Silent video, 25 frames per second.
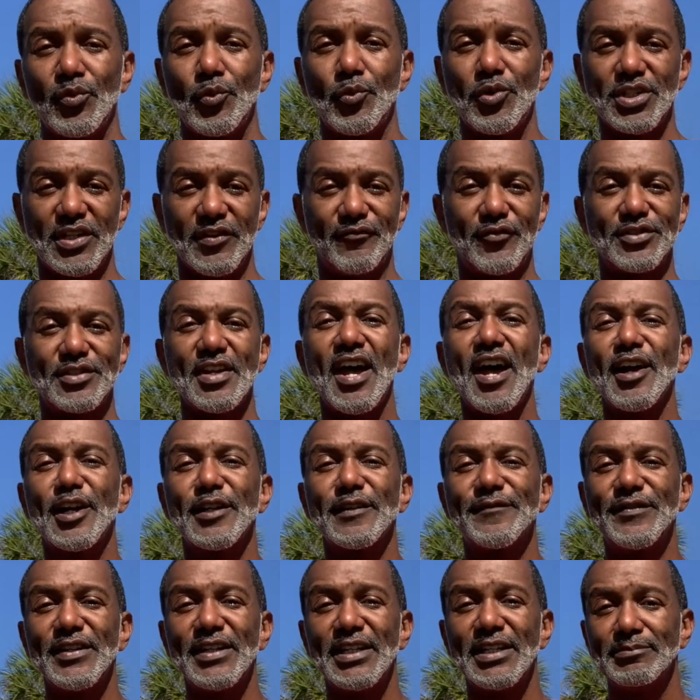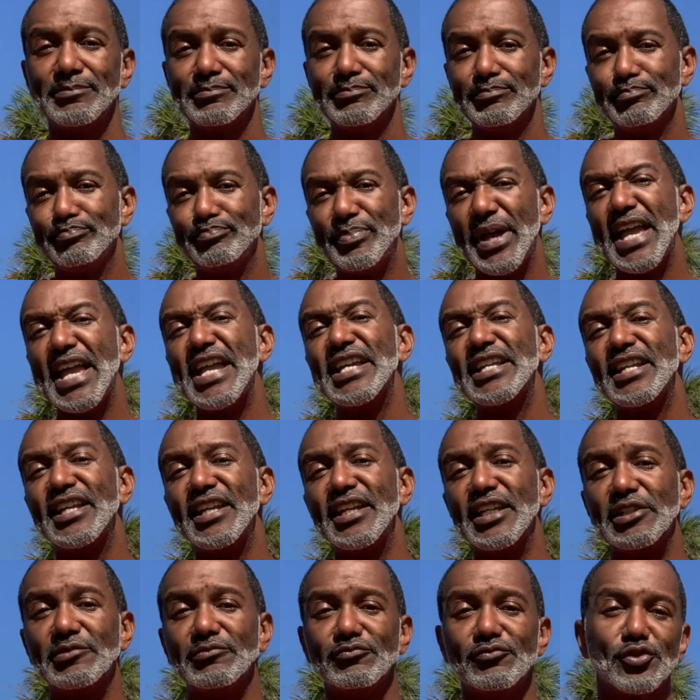Was it photography,
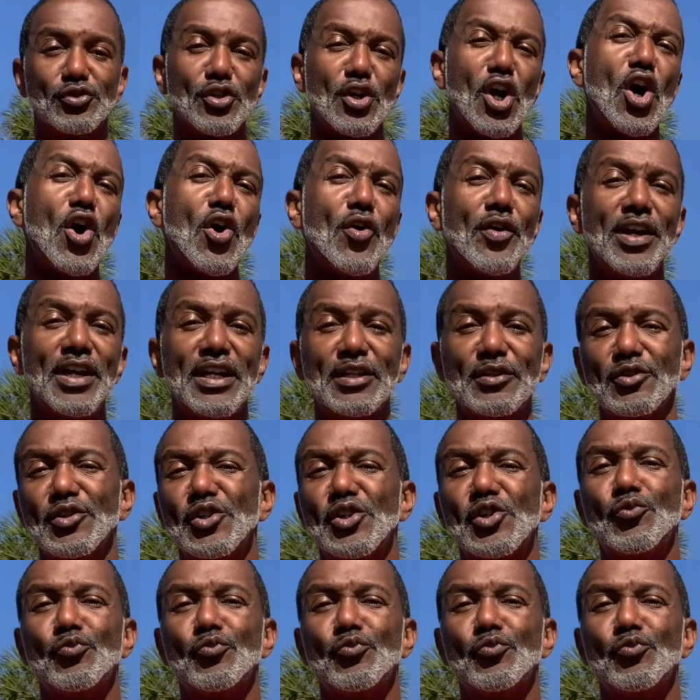painting, drawing?